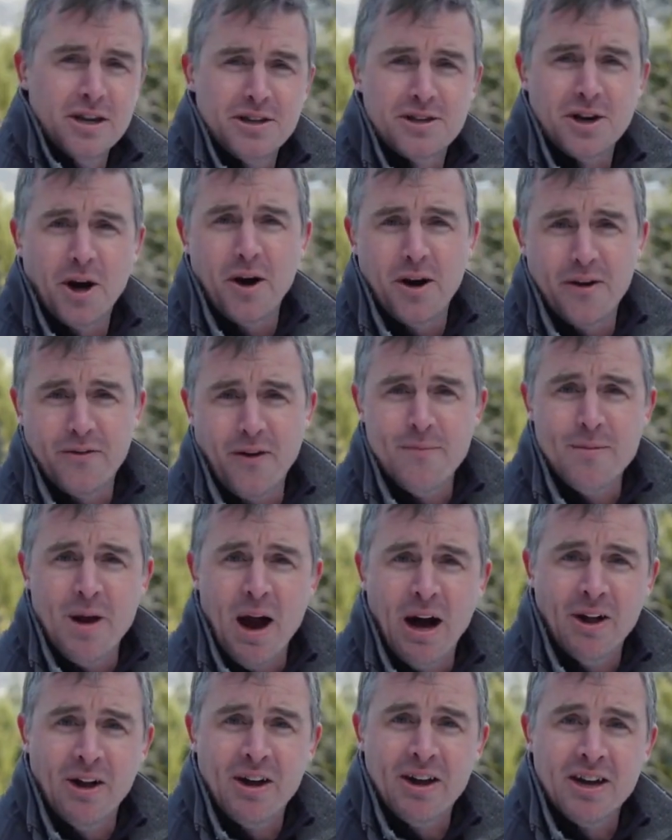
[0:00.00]
sorry if I'm
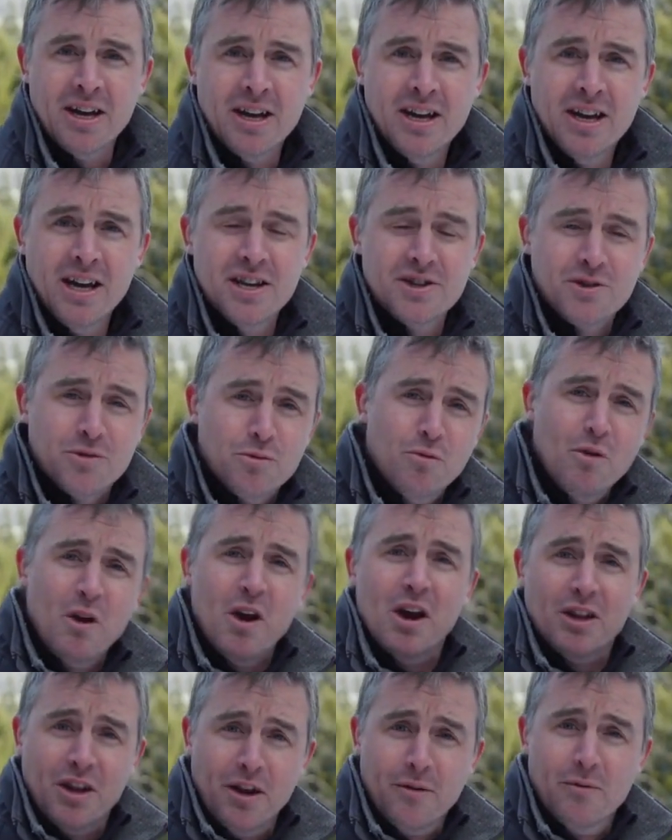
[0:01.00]
yelling, it's
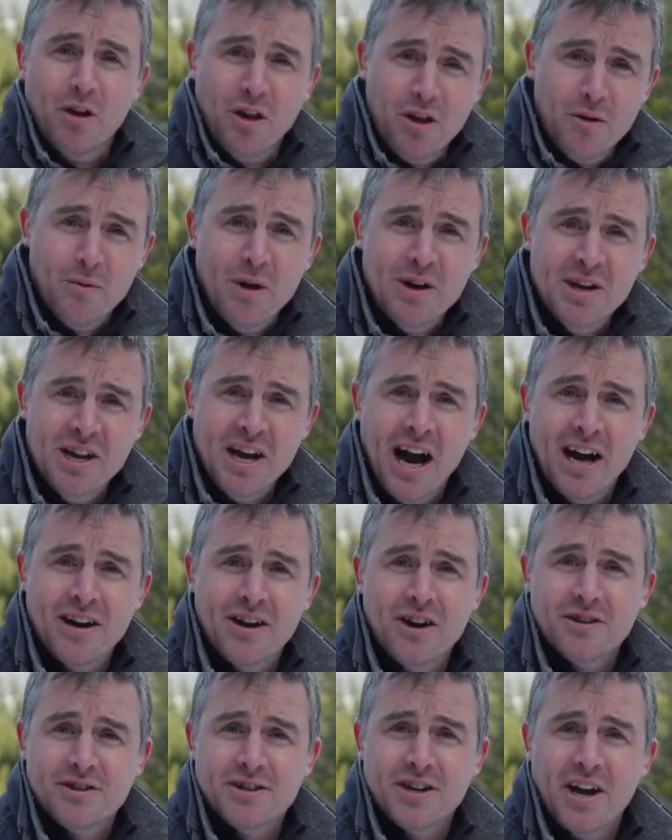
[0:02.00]
really, really windy out
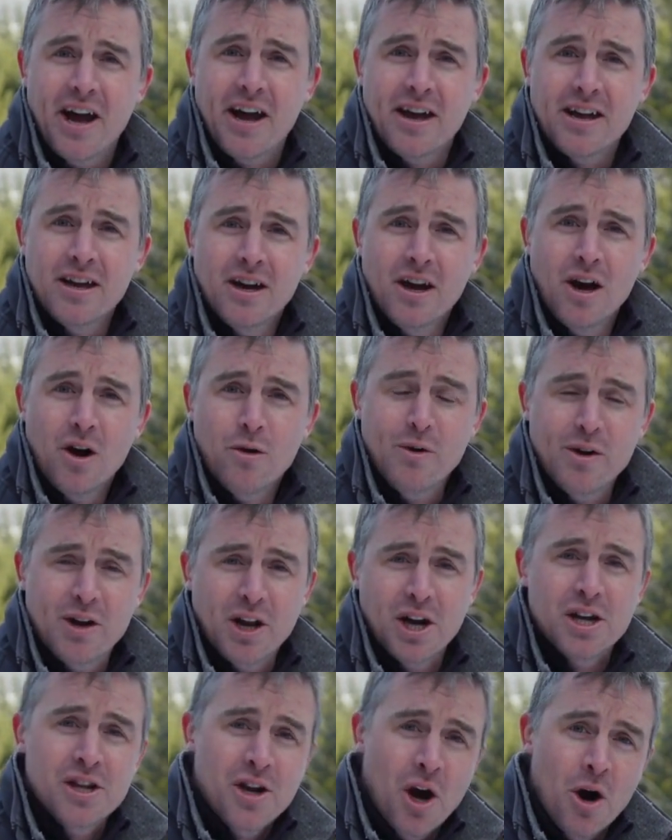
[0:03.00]
here today. We
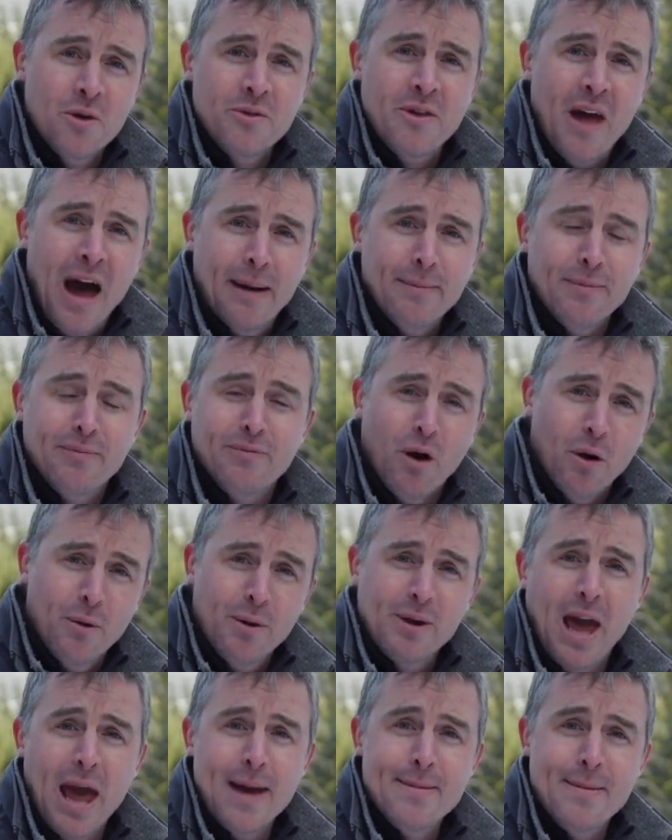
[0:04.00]
could have known that before
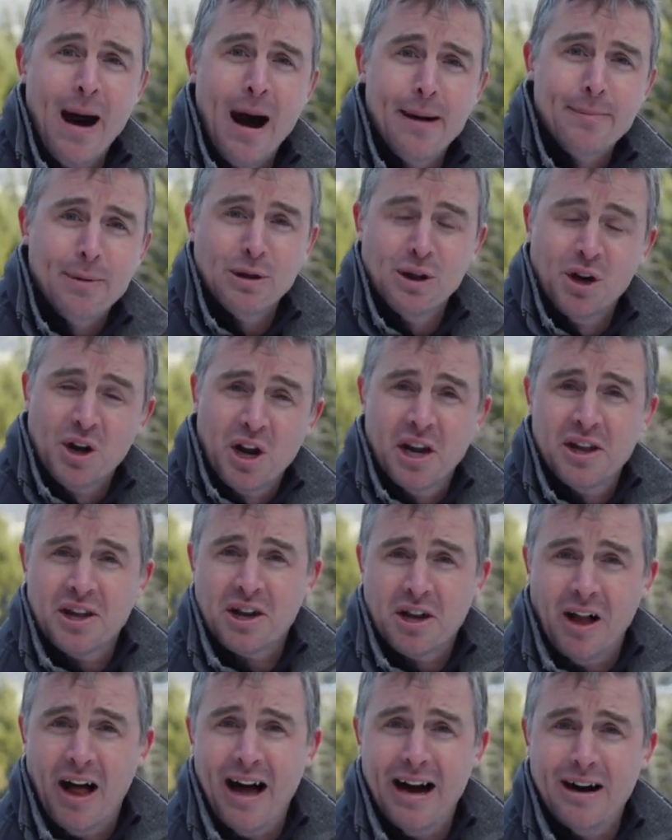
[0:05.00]
we came out by looking at
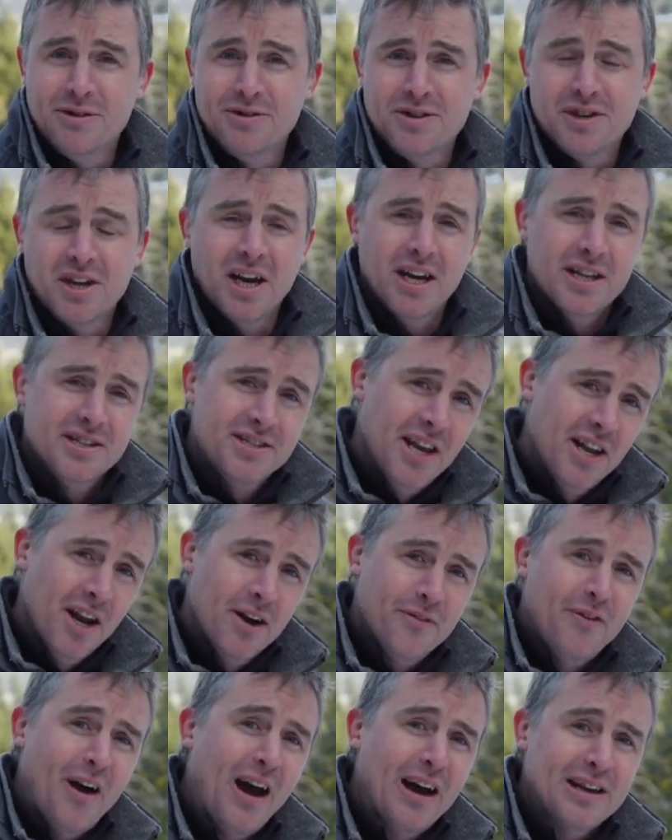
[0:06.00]
the clouds and seeing
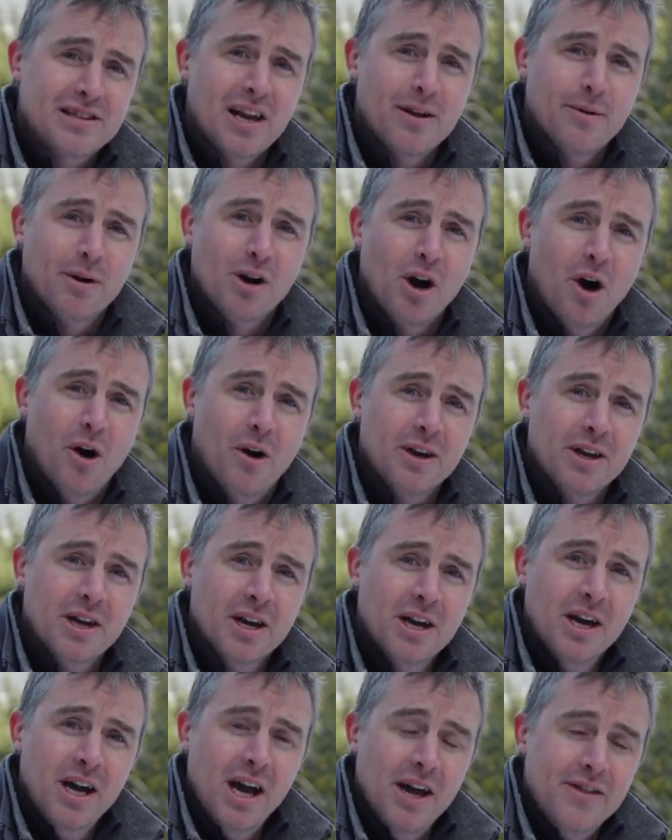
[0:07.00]
how fast they were going.
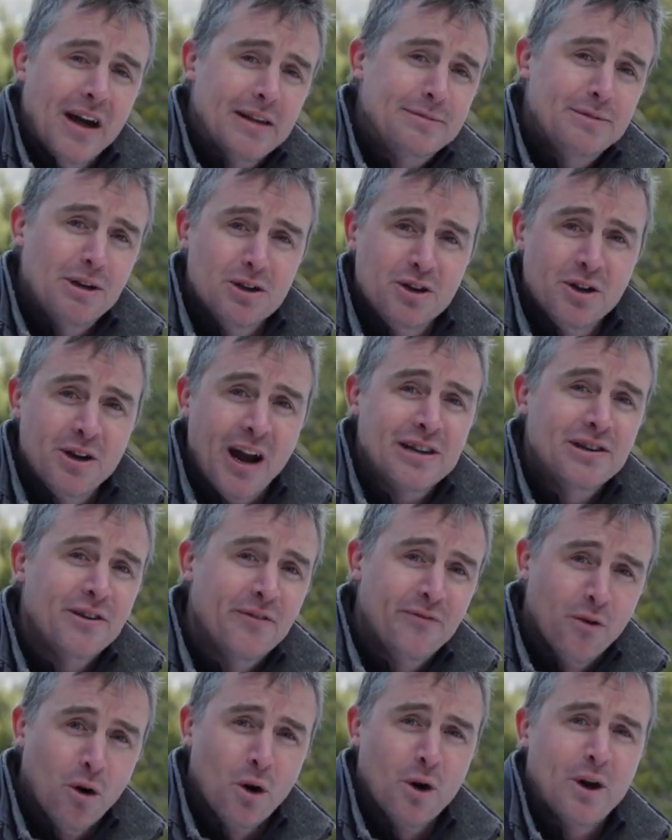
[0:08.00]
And that's because you can
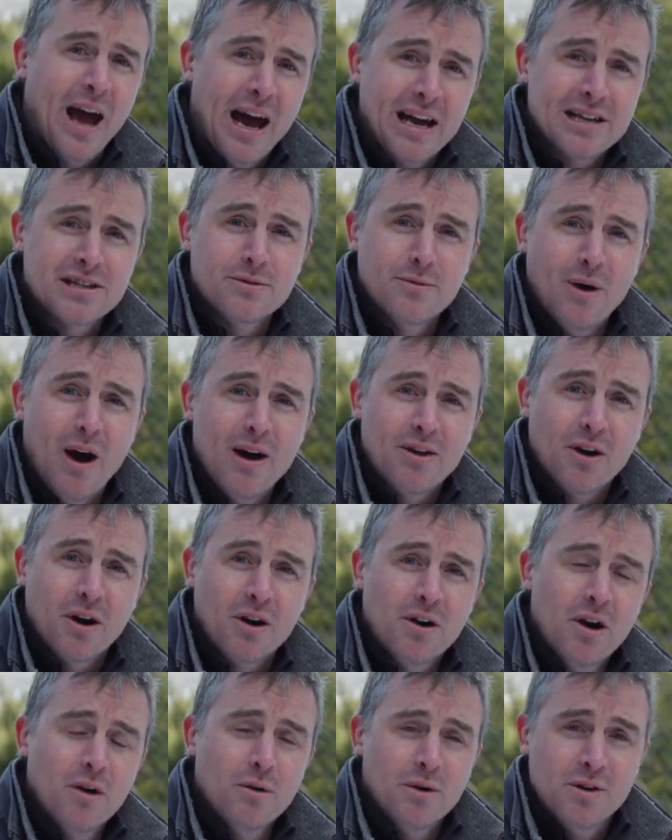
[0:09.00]
actually forecast the
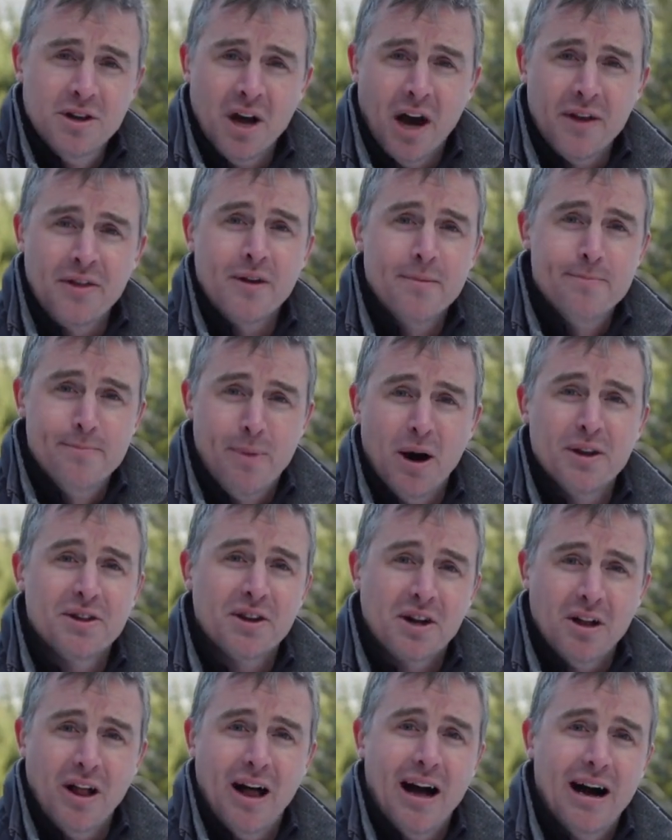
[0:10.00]
weather with nothing but
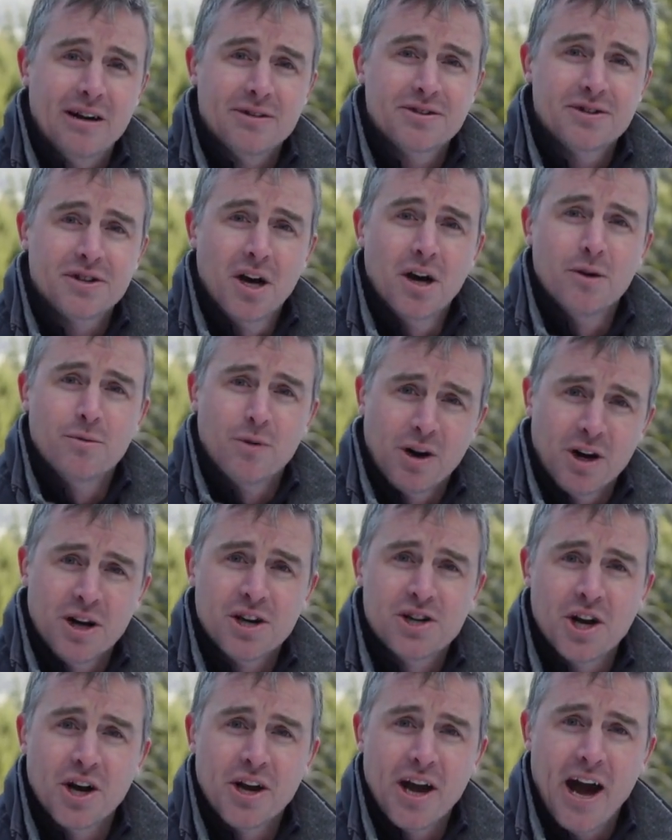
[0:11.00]
the clouds. We're
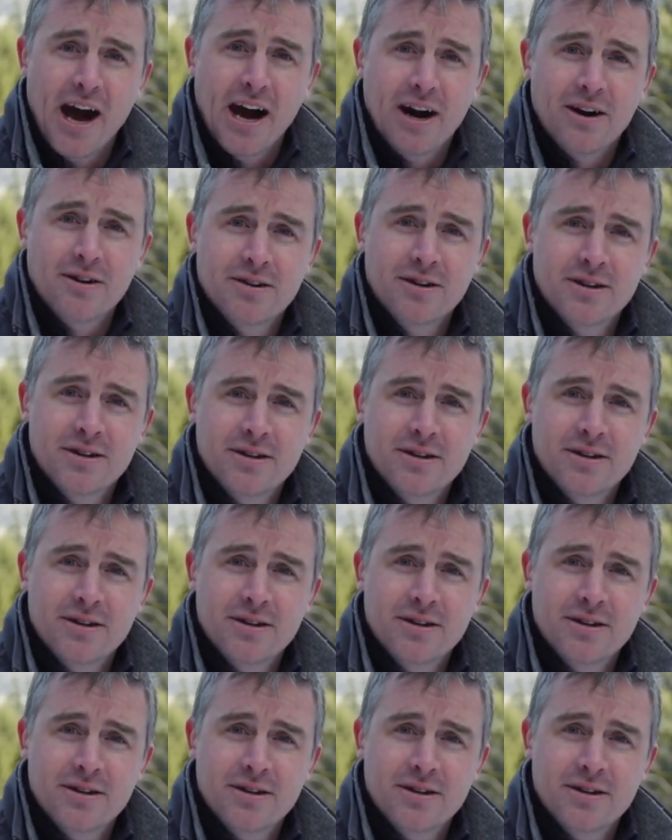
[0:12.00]
gonna show you how.